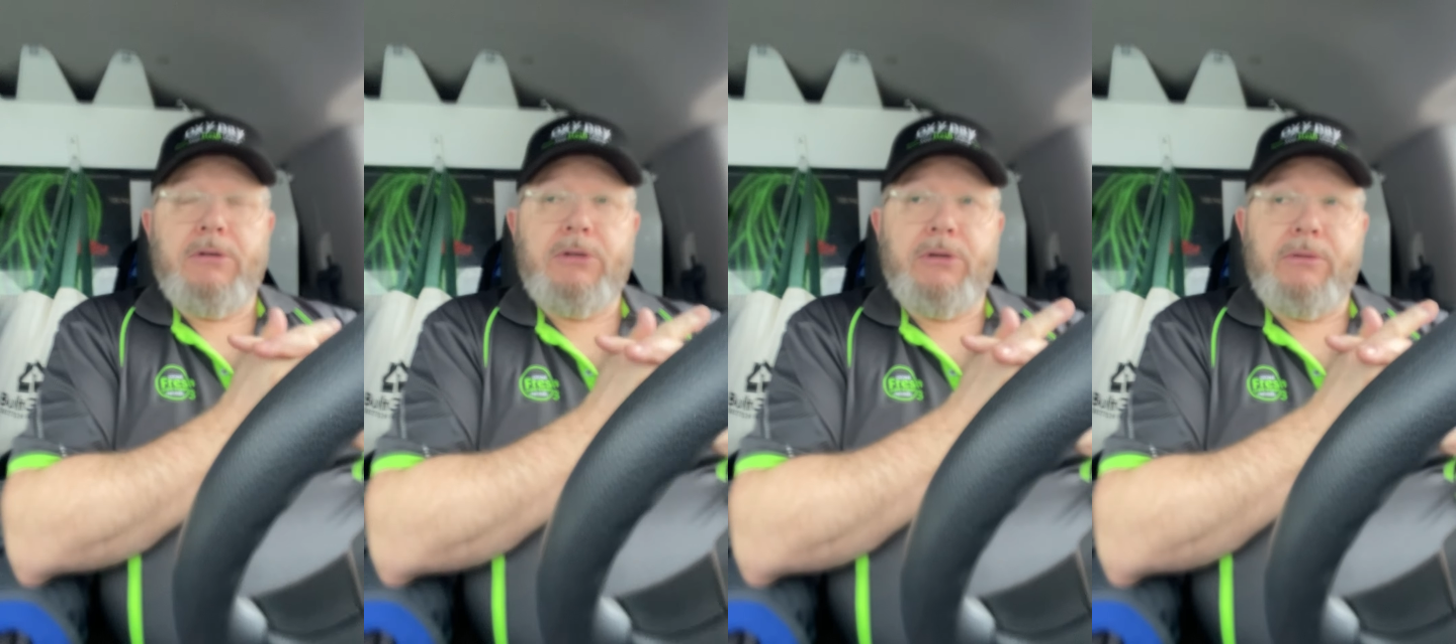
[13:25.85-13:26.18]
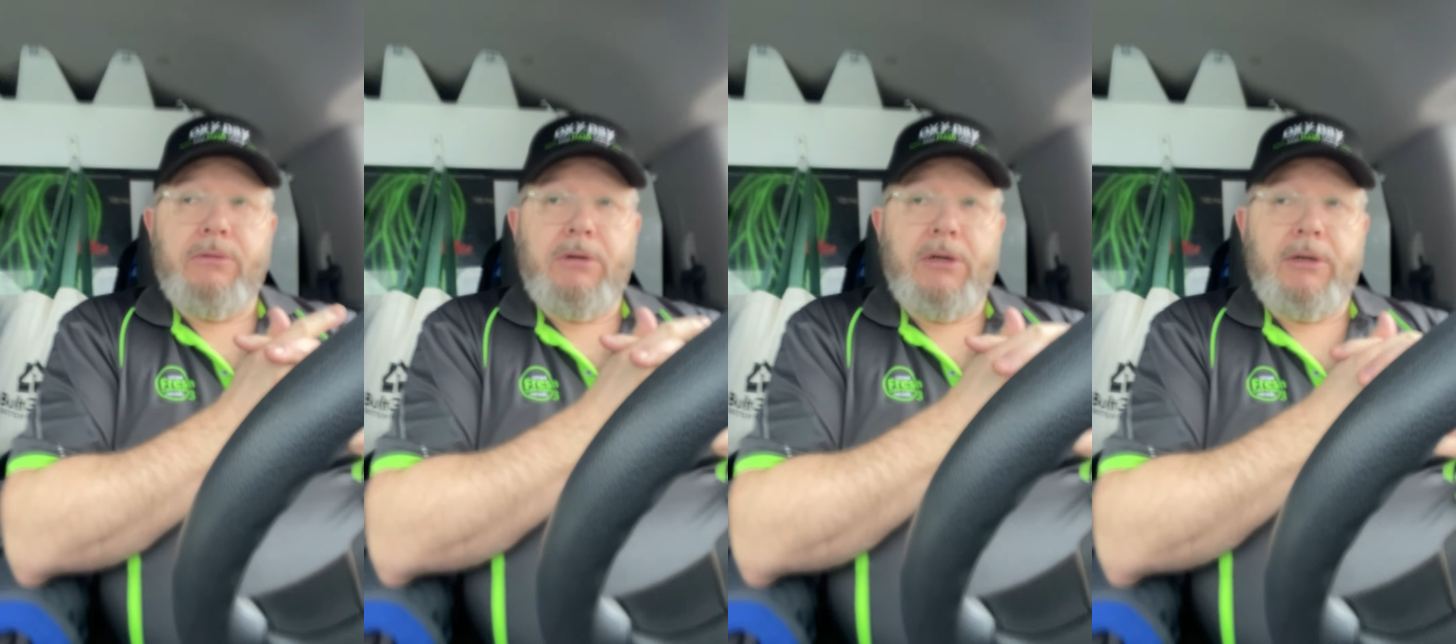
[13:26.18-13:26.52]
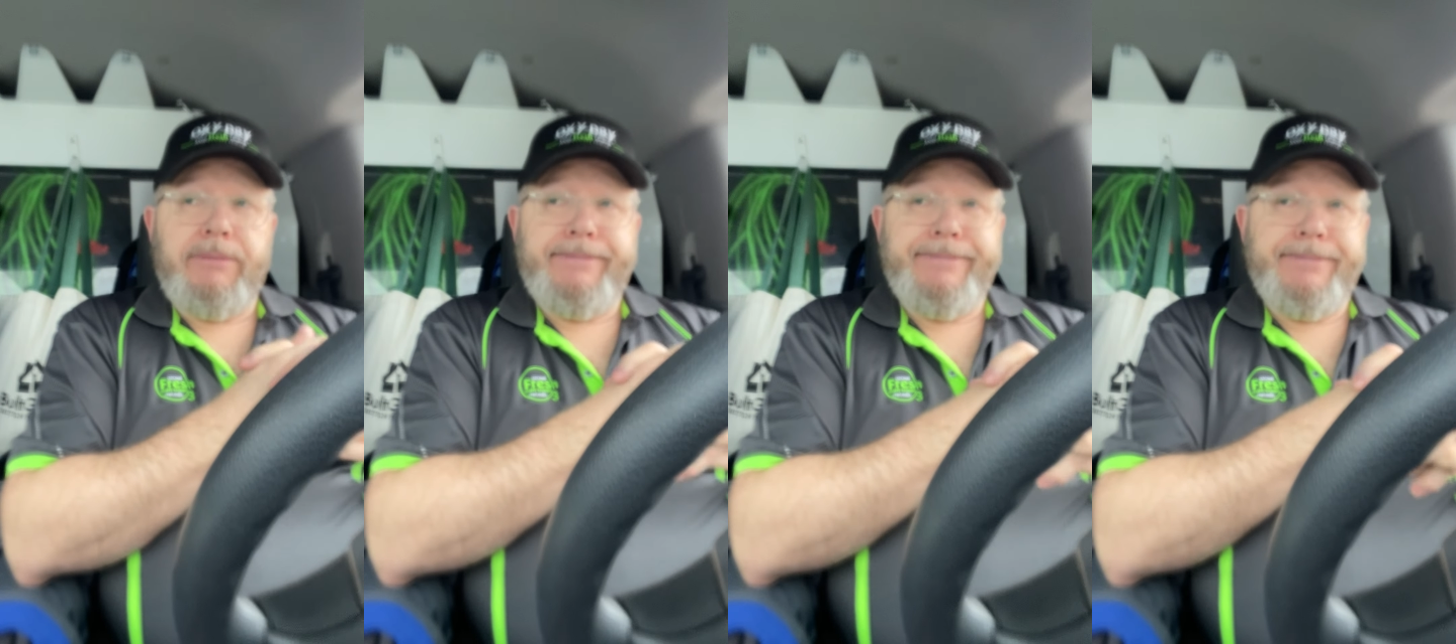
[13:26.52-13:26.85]
So
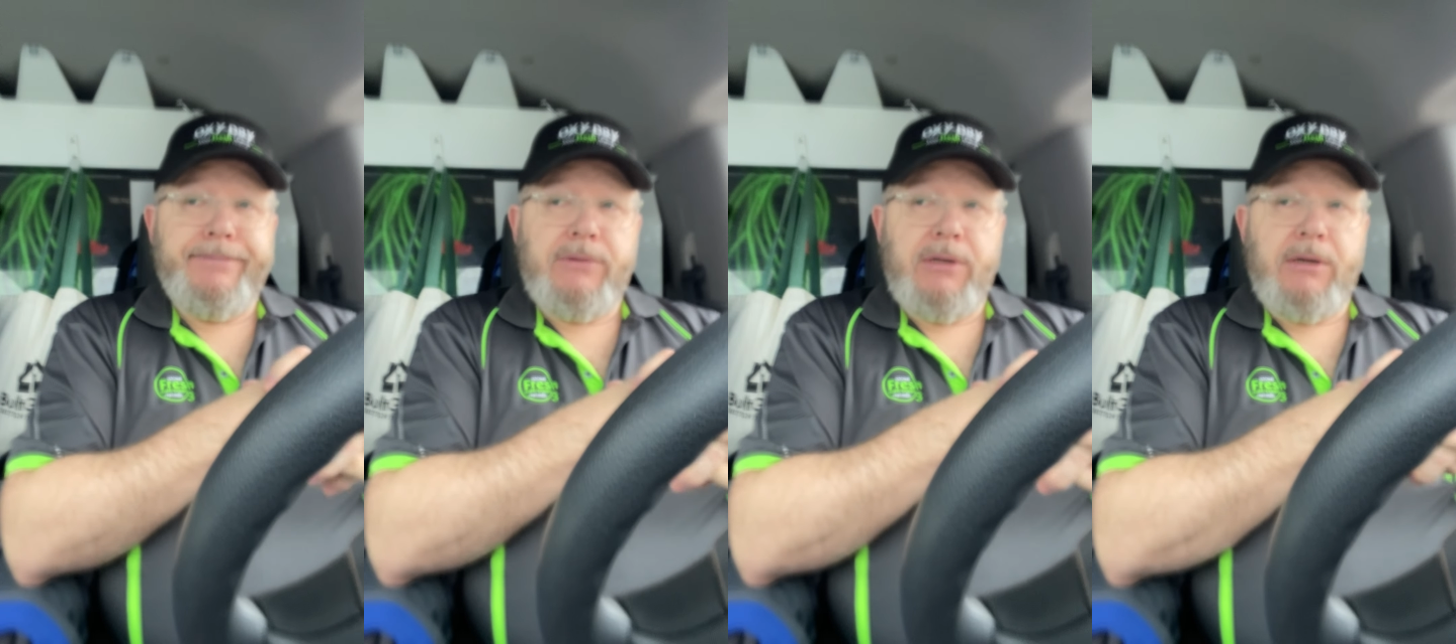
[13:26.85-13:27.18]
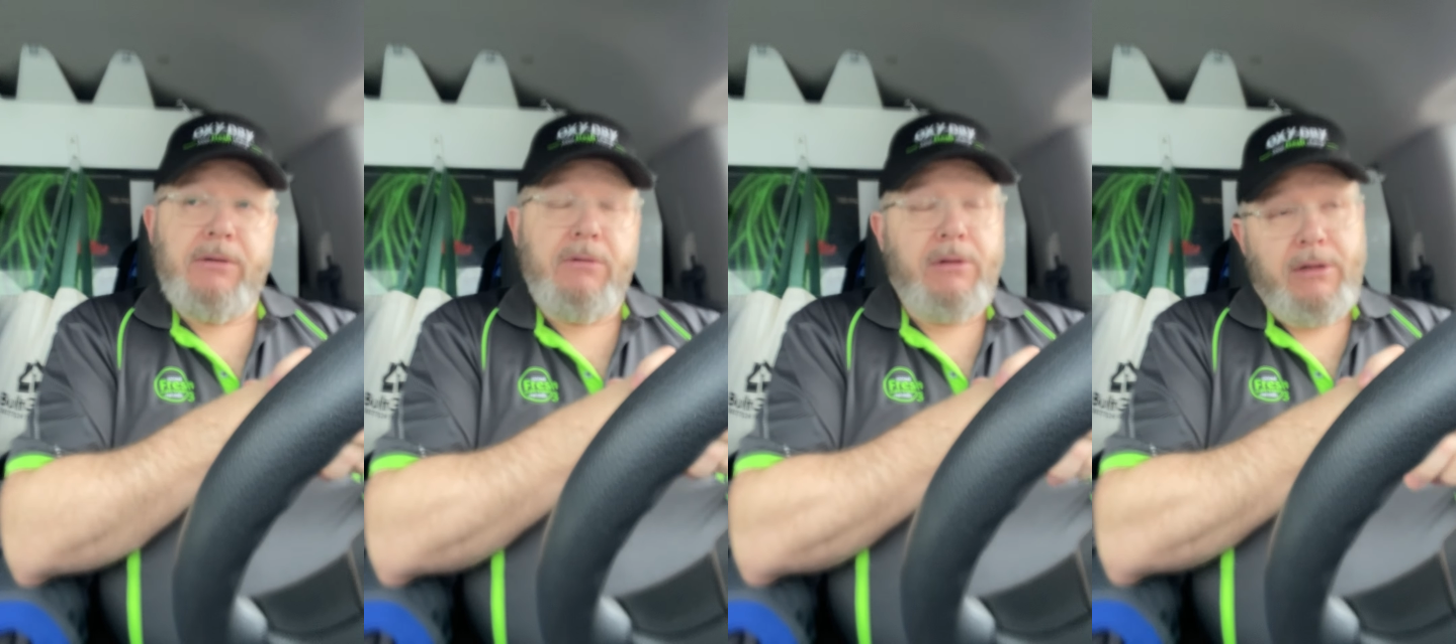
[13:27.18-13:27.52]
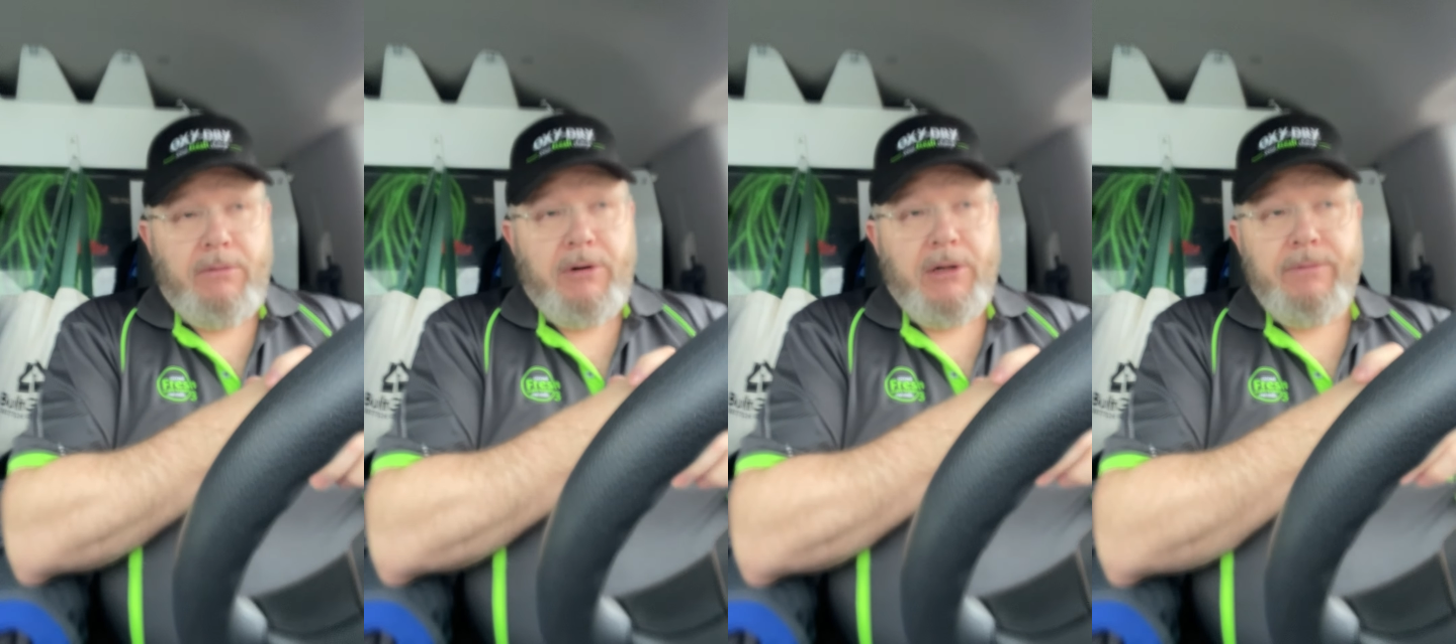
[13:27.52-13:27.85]
one of